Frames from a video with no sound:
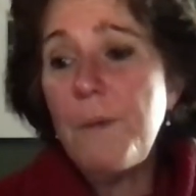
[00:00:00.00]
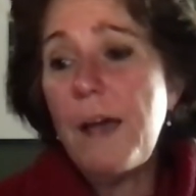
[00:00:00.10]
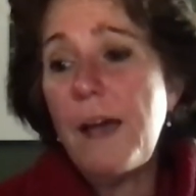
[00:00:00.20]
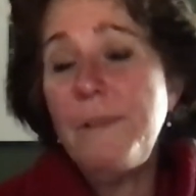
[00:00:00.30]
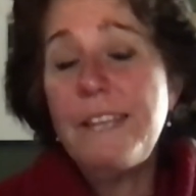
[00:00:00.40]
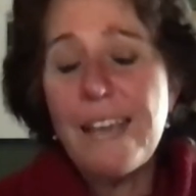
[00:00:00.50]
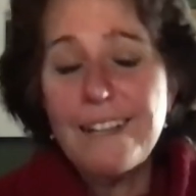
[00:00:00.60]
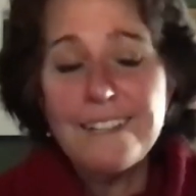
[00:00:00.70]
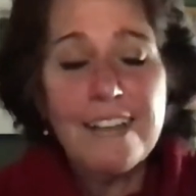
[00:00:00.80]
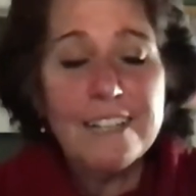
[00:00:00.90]
about i mean
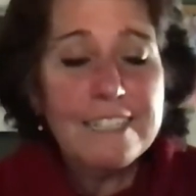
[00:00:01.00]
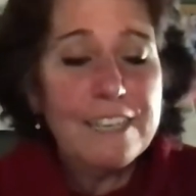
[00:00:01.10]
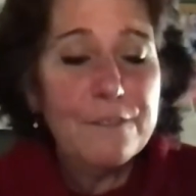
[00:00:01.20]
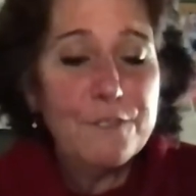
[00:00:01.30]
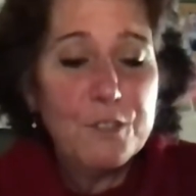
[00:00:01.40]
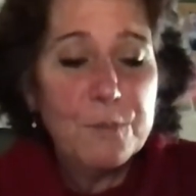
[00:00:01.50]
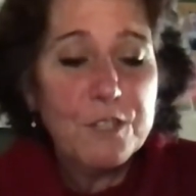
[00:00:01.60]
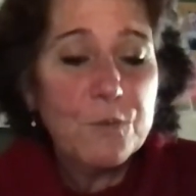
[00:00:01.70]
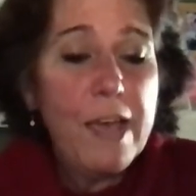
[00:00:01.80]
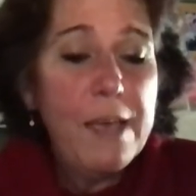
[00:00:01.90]
again not to give too
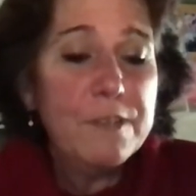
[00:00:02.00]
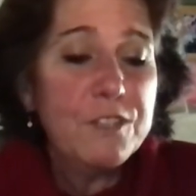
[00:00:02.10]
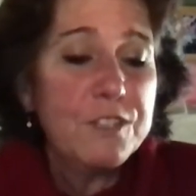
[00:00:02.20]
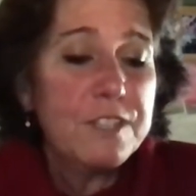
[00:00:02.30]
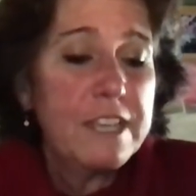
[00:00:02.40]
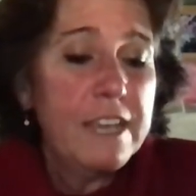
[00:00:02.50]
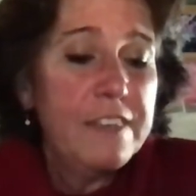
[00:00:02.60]
much away but just the,